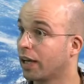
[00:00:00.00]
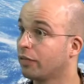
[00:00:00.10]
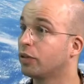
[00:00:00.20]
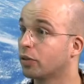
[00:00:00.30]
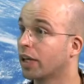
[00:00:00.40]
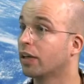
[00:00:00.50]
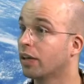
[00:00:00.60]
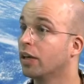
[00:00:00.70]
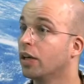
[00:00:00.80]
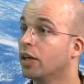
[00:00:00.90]
if you
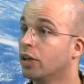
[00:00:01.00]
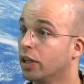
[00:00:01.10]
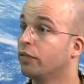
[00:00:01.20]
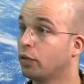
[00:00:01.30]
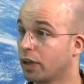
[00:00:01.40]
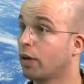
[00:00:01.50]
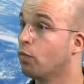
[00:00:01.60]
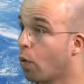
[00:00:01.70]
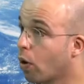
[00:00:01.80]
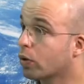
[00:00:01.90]
can
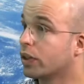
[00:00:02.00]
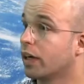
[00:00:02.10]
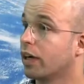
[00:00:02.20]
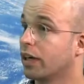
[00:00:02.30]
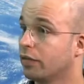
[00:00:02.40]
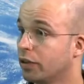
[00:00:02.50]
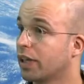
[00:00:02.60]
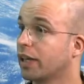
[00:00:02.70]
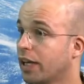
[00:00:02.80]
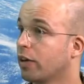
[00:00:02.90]
walk there, if you
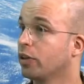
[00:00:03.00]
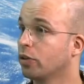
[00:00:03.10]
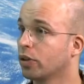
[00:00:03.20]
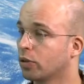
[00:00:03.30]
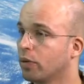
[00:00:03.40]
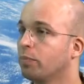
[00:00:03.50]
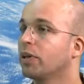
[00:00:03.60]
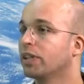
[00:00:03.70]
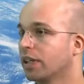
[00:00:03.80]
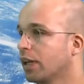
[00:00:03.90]
can carry your
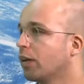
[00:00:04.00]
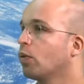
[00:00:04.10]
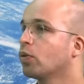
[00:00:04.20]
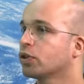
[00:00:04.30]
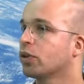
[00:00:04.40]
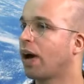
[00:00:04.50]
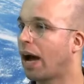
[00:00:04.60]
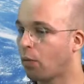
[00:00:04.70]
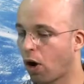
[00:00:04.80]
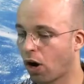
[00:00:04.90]
equipment, and then also
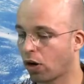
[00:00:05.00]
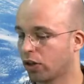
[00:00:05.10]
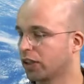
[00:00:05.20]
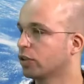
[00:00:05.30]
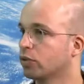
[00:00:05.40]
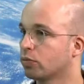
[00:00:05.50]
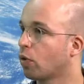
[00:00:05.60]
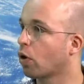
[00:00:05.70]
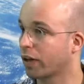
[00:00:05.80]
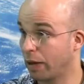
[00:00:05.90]
how hard is the rock?